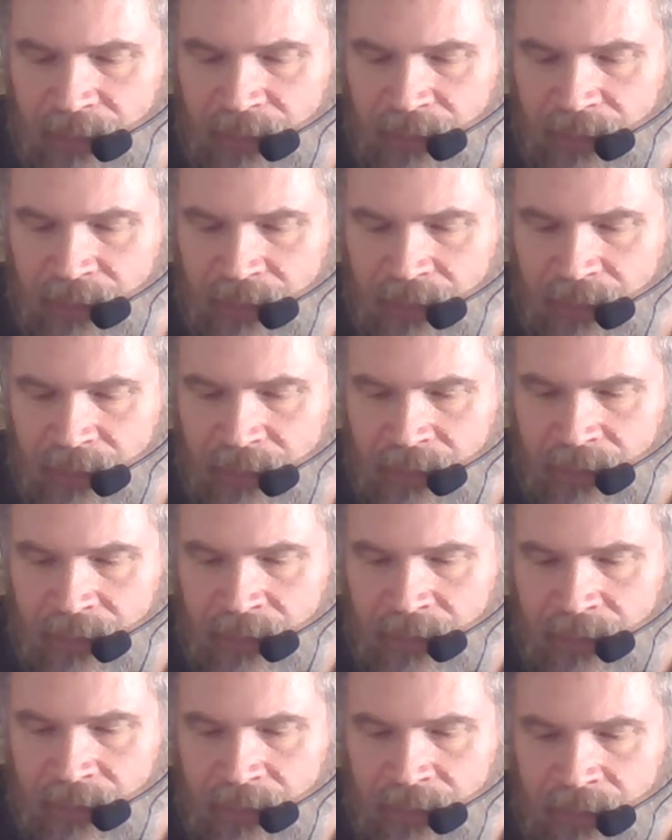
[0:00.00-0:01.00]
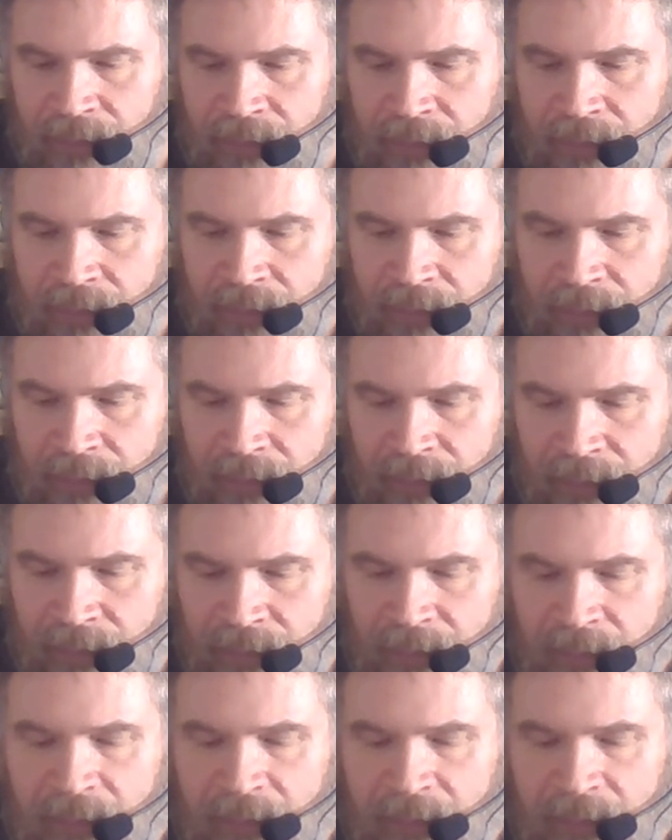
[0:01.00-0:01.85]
[no speech]